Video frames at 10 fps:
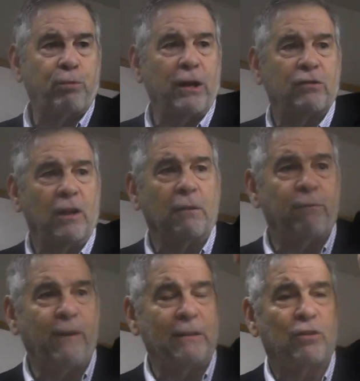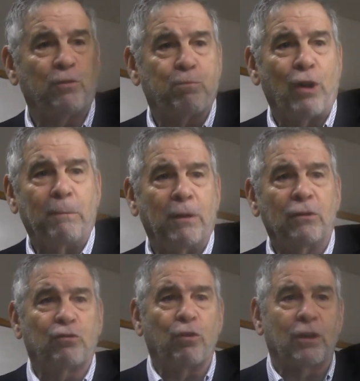president, France's prime
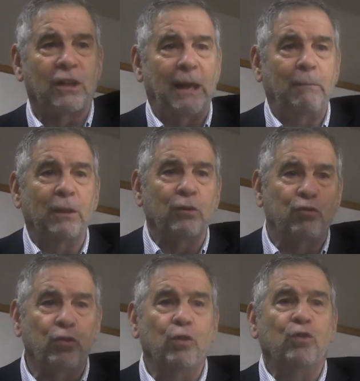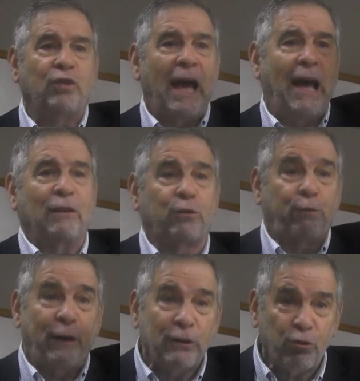minister, claiming the Jews as
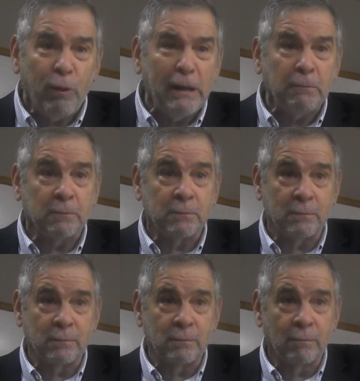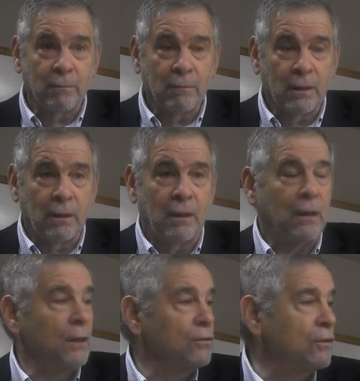Frenchmen
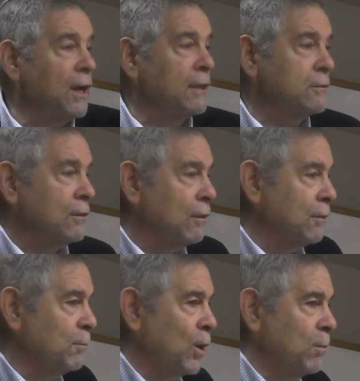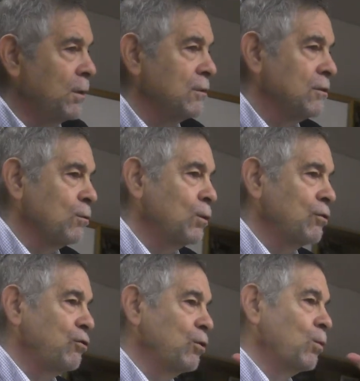is not the moment at
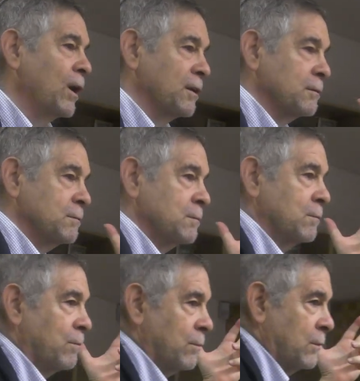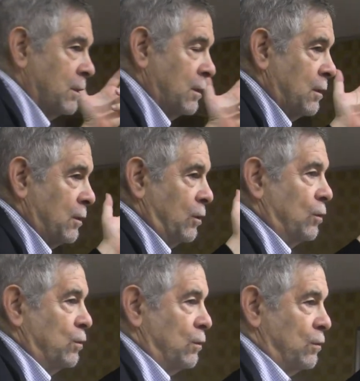which you what?
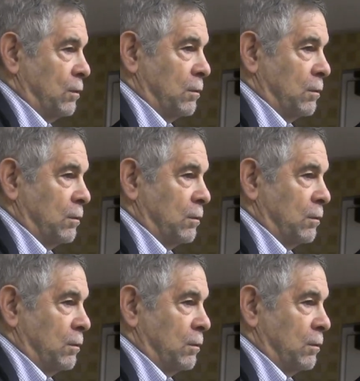You